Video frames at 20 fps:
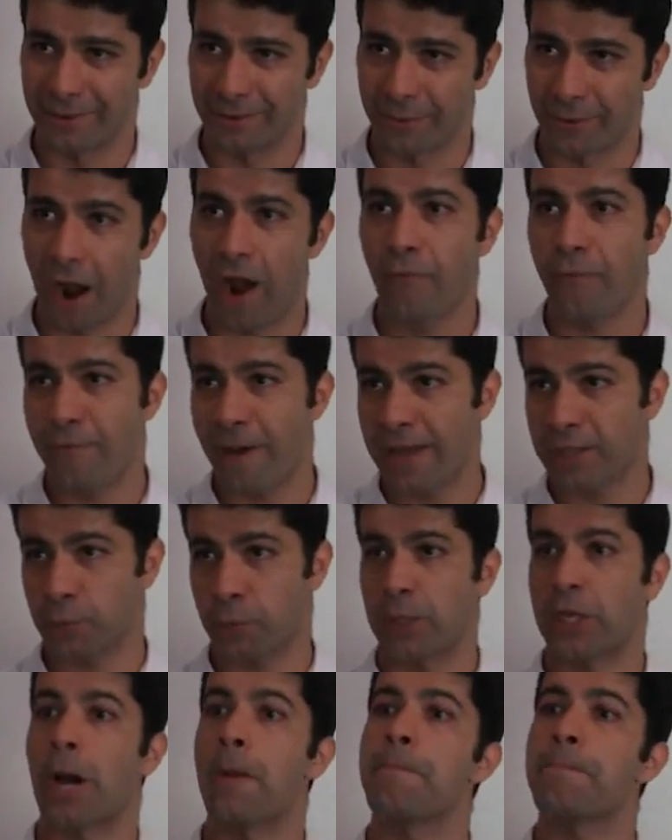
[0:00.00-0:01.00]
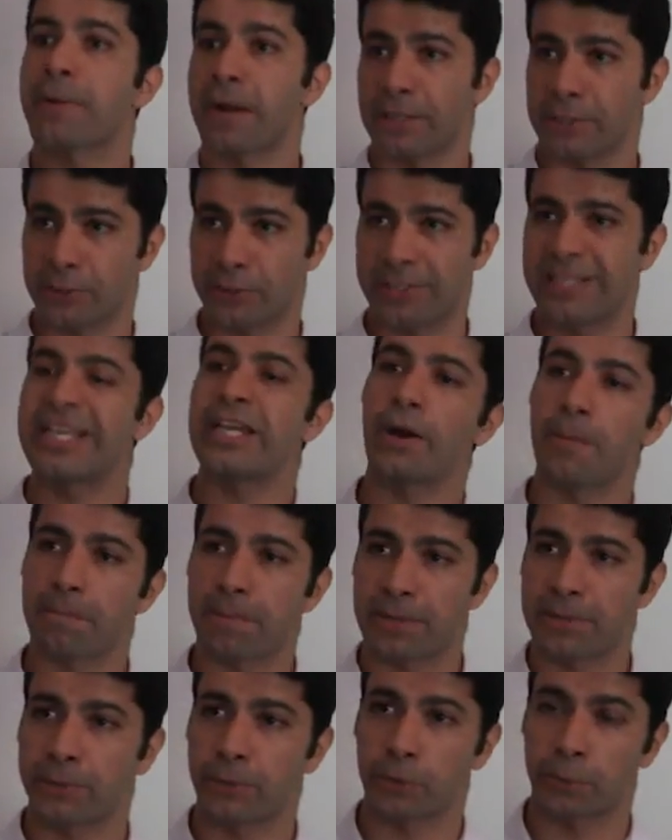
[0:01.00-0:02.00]
How fast we
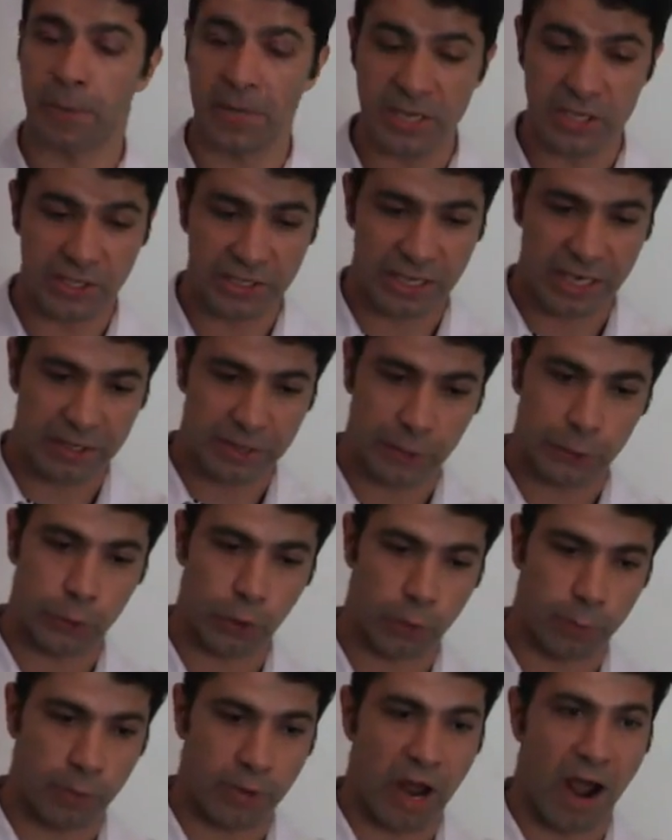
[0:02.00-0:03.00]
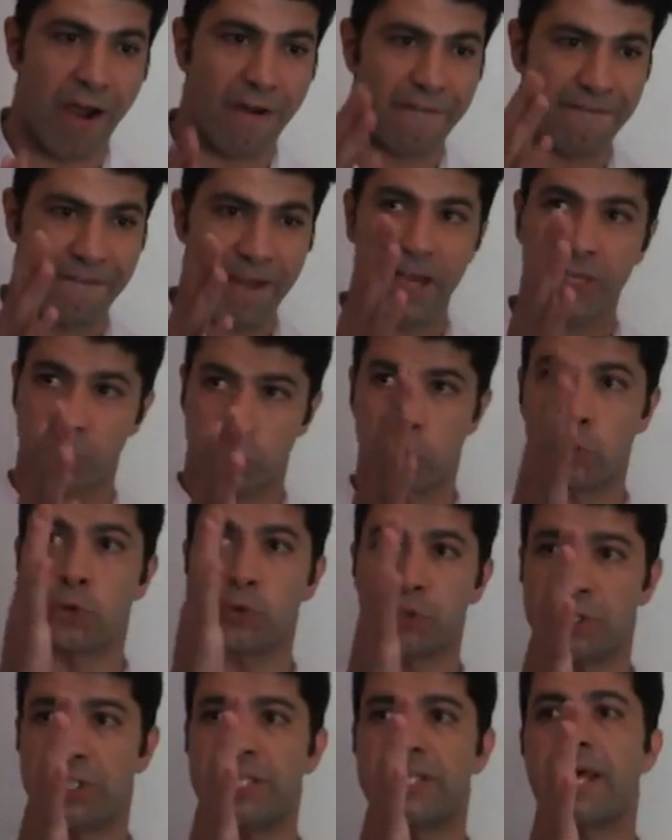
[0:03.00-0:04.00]
decompress those pages is going to determine how fast you
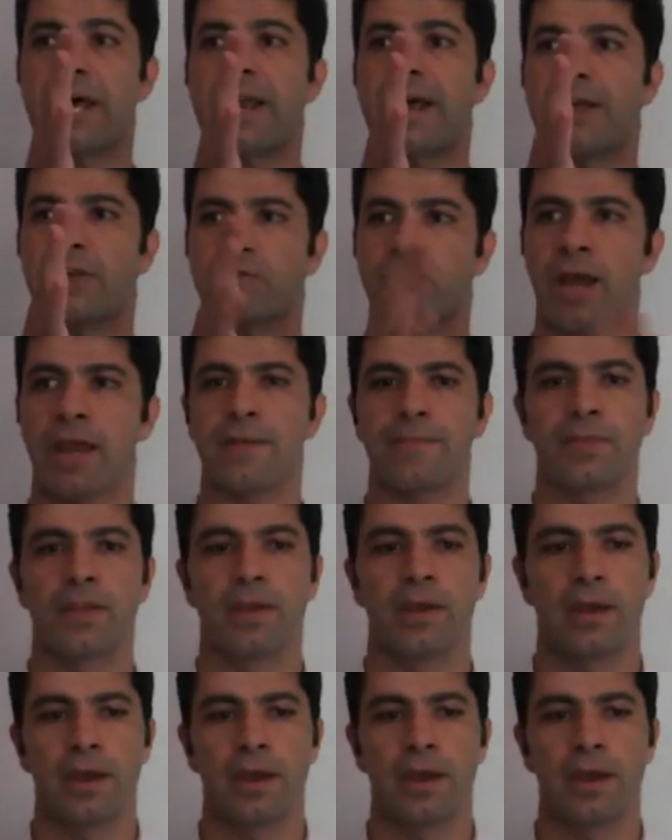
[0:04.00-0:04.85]
see that edge, right?